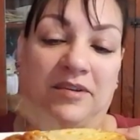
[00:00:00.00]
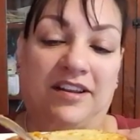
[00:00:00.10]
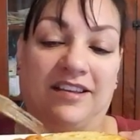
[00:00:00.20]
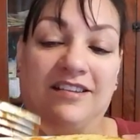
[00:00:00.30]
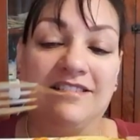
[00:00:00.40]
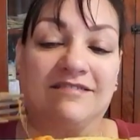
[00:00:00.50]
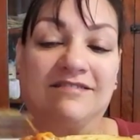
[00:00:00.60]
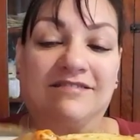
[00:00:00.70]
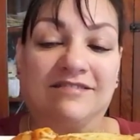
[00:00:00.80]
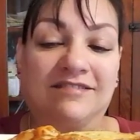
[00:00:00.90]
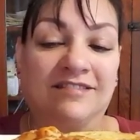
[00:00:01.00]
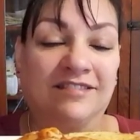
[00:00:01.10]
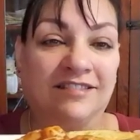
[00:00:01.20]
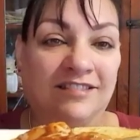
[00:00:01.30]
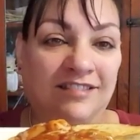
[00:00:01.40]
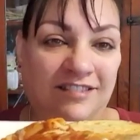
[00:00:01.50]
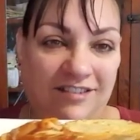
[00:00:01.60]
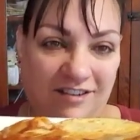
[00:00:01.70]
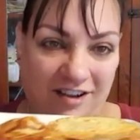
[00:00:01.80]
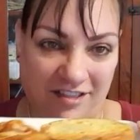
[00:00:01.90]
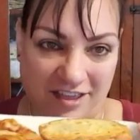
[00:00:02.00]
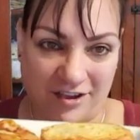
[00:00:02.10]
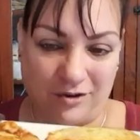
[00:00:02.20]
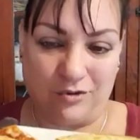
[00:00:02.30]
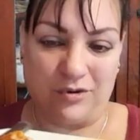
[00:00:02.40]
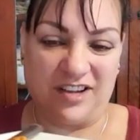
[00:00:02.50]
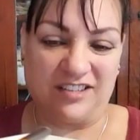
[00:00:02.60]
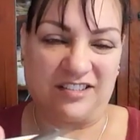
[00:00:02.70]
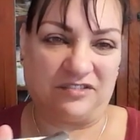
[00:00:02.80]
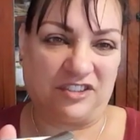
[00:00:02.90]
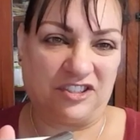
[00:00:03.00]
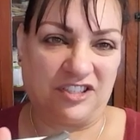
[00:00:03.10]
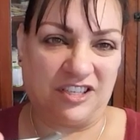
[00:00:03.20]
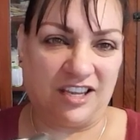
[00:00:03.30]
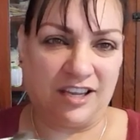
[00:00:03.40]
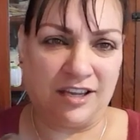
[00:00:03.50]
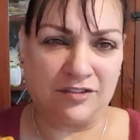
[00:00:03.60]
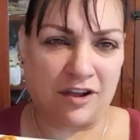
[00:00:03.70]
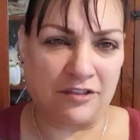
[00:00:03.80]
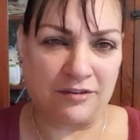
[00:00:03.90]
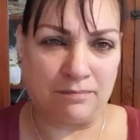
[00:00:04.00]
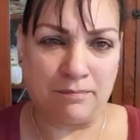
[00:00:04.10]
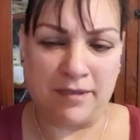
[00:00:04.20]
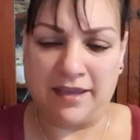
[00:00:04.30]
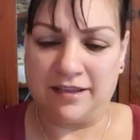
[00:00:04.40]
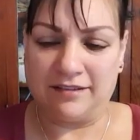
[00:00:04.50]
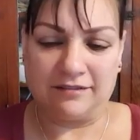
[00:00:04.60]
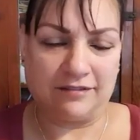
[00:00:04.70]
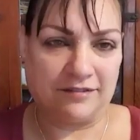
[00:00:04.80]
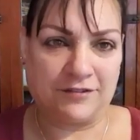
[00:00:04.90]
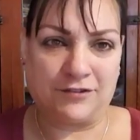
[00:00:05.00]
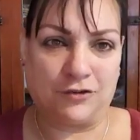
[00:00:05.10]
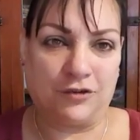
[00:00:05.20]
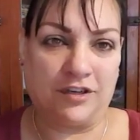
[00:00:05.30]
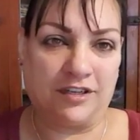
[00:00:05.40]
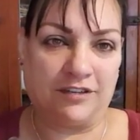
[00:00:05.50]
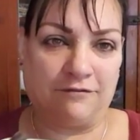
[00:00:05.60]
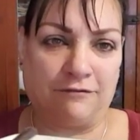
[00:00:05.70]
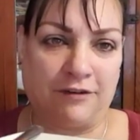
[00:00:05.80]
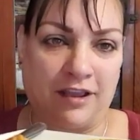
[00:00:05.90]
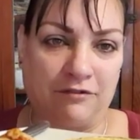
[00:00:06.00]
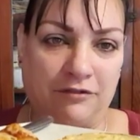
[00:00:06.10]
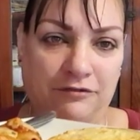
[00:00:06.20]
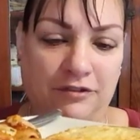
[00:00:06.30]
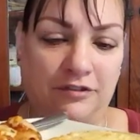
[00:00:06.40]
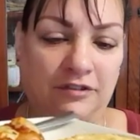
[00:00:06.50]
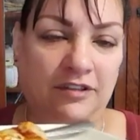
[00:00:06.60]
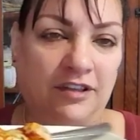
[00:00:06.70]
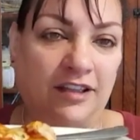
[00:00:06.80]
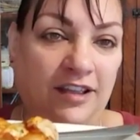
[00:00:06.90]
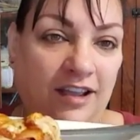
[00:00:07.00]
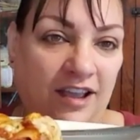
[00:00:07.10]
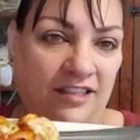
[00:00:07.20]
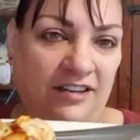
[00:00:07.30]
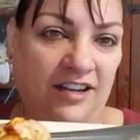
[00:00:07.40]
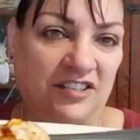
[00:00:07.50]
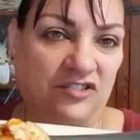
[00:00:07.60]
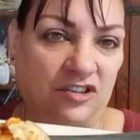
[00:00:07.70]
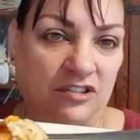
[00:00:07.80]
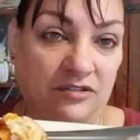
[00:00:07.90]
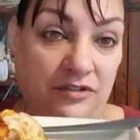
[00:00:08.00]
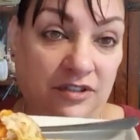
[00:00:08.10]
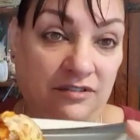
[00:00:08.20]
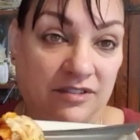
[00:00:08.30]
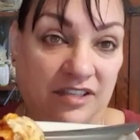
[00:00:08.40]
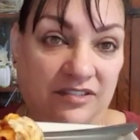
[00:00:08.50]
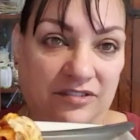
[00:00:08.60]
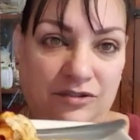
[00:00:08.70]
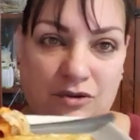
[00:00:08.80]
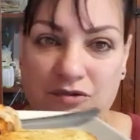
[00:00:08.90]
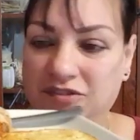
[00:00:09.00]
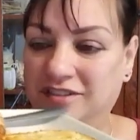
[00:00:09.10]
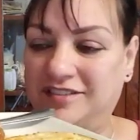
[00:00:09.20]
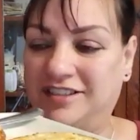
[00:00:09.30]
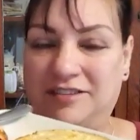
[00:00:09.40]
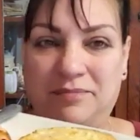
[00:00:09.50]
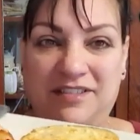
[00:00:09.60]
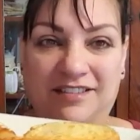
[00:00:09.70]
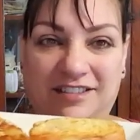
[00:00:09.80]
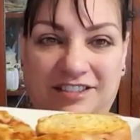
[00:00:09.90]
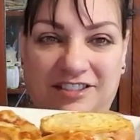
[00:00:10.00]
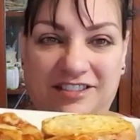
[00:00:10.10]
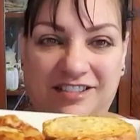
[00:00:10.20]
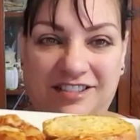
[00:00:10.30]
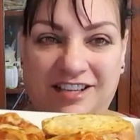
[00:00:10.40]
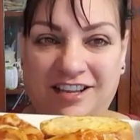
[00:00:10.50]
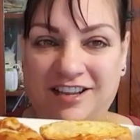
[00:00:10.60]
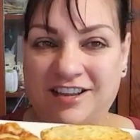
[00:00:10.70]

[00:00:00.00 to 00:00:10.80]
But yeah, all that gooiness of the cheese, all the meat, so good and flavorful, and the nice crunch of a Texas toast is gonna be delicious.